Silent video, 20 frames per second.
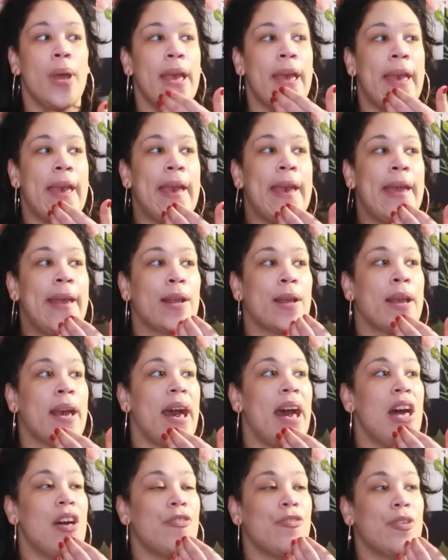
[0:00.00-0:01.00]
And
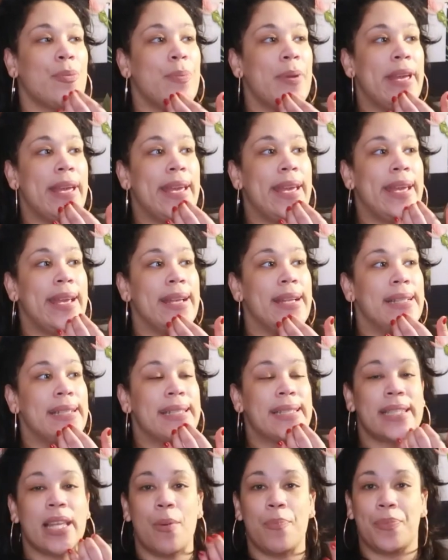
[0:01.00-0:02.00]
God forbid
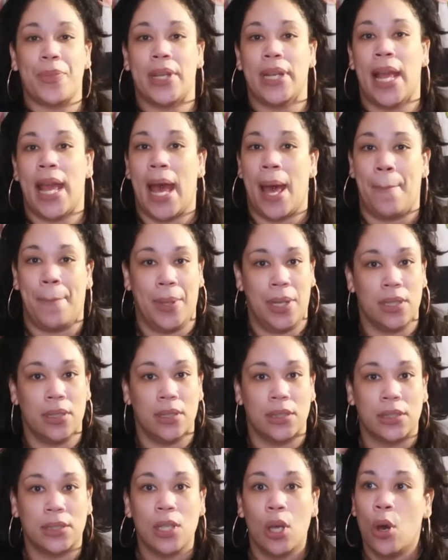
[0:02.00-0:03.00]
something
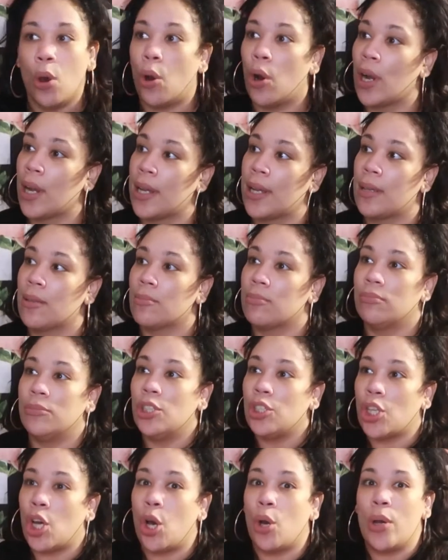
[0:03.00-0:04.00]
happens. Or,
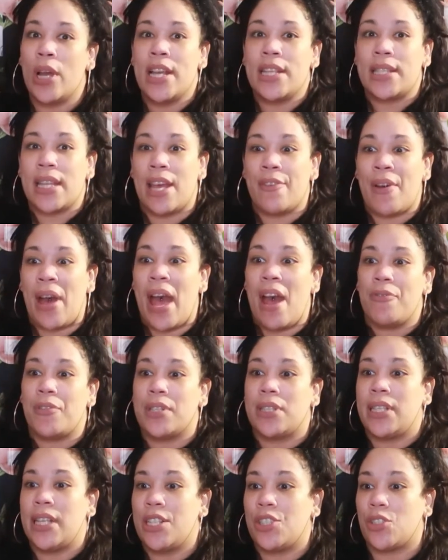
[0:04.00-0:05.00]
you know, if I have to
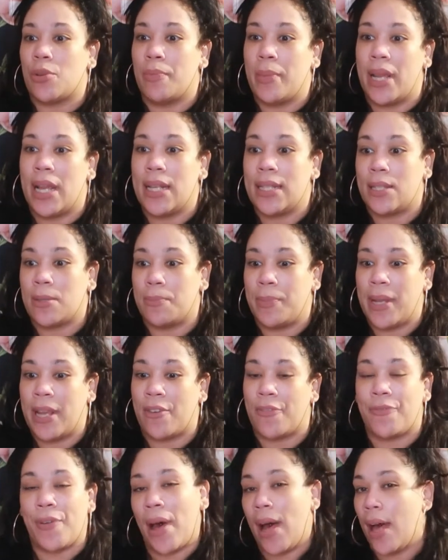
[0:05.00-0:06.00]
teach a man to be a
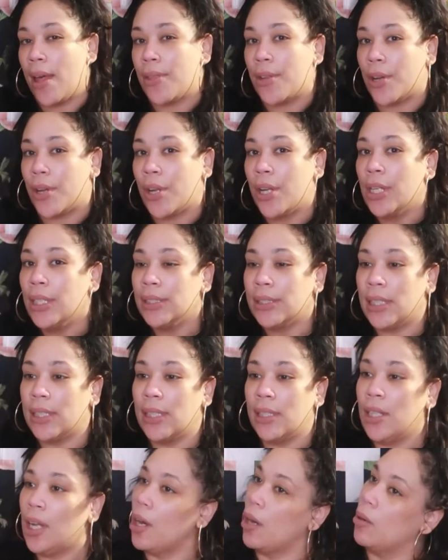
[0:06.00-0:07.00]
father,
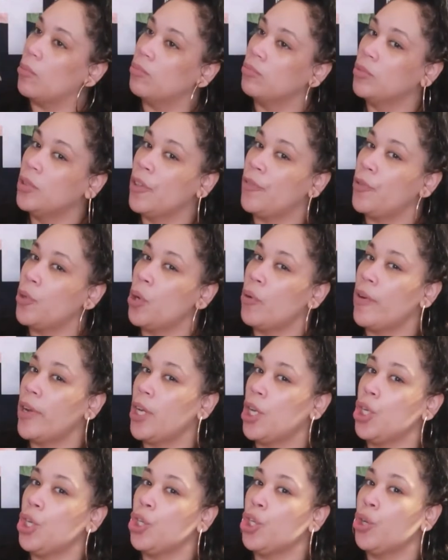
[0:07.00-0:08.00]
then no. If you
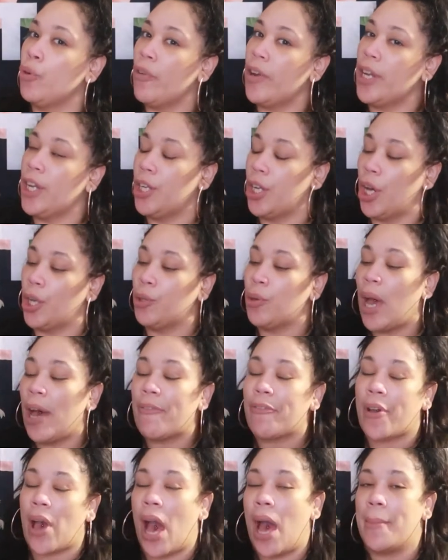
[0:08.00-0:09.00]
already, you already know, you
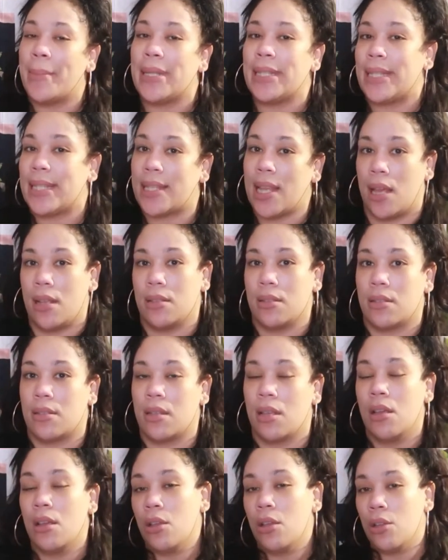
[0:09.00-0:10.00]
have common sense
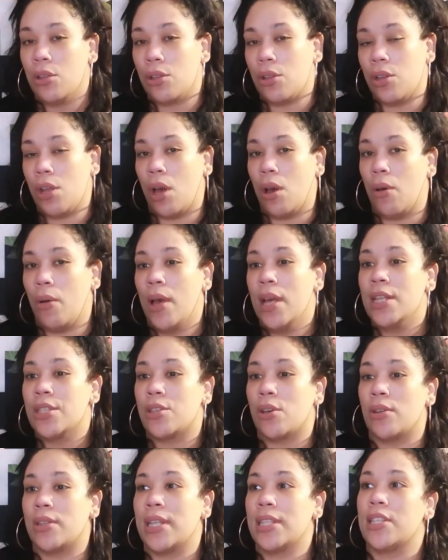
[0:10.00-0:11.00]
you know
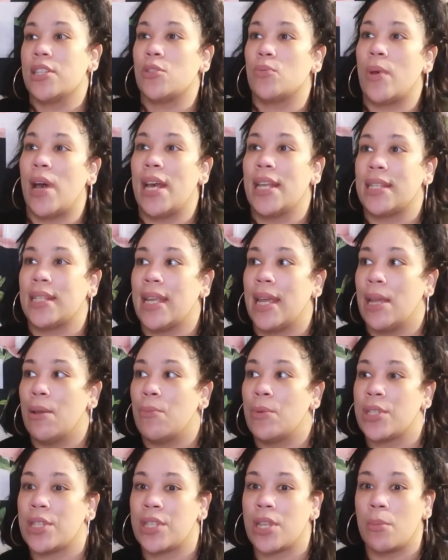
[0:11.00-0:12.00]
so this is what i say
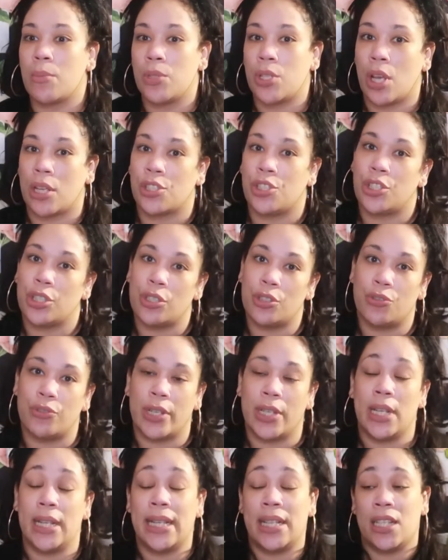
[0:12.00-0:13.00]
with some young
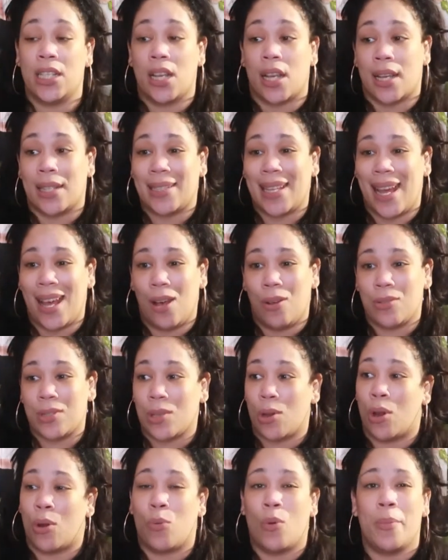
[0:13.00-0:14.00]
children young adults
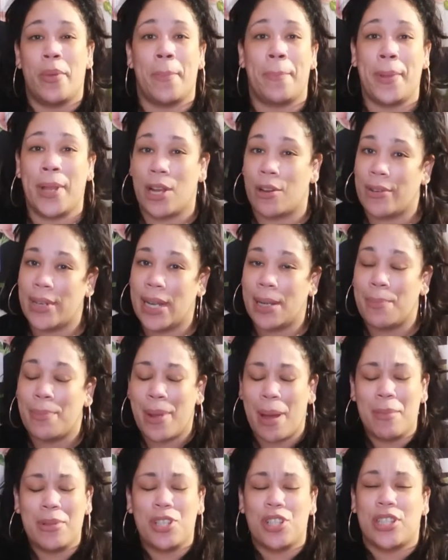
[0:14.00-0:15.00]
or women period i'm
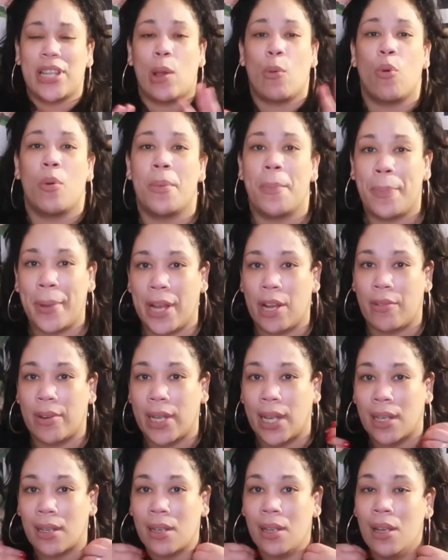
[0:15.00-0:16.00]
gonna just say women
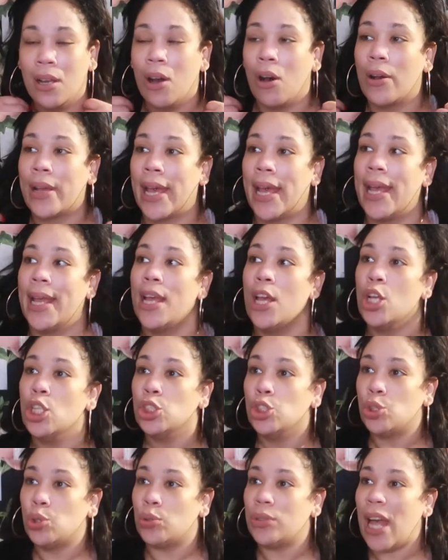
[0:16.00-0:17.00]
period okay
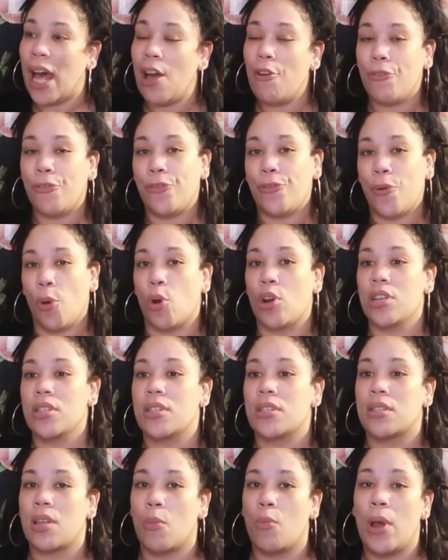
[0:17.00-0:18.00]
do not force
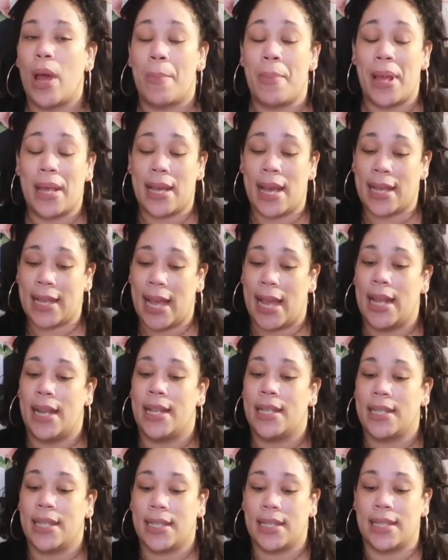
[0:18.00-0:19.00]
someone i'm not again
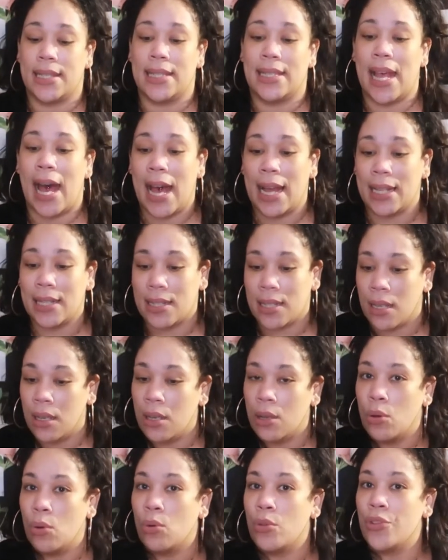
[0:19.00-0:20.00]
this is not
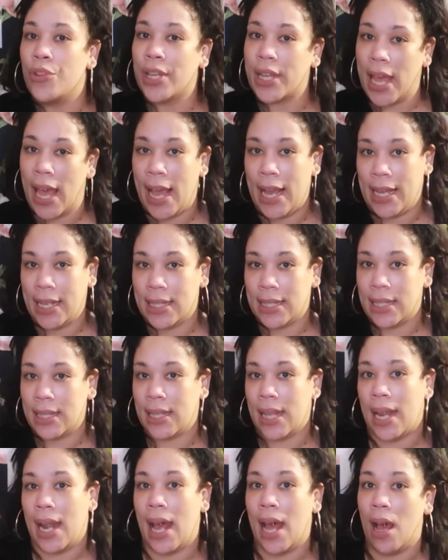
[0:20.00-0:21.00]
the case
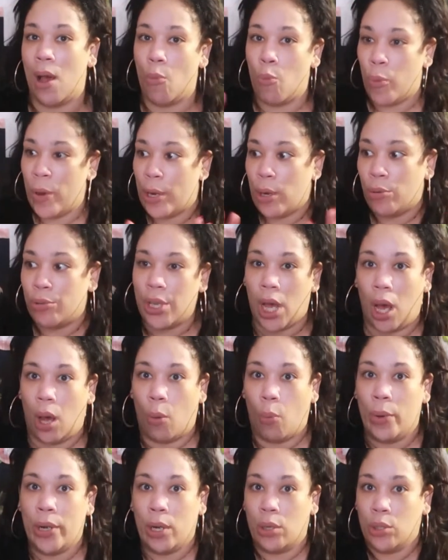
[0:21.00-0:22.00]
that we don't know.
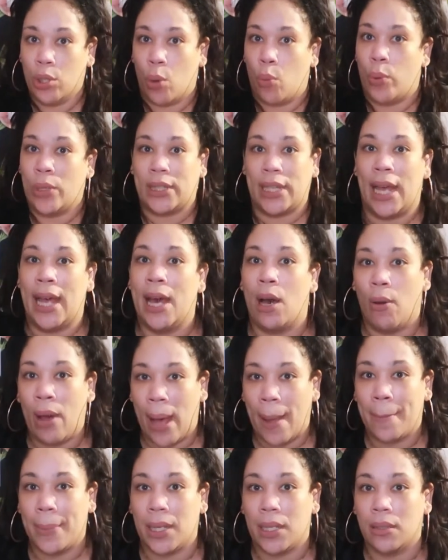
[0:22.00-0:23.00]
We don't know what the hell
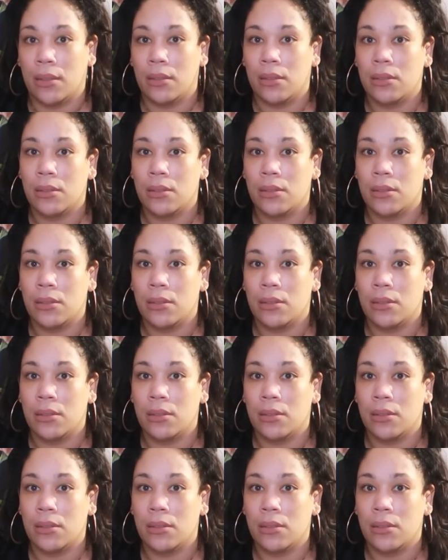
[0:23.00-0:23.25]
happened.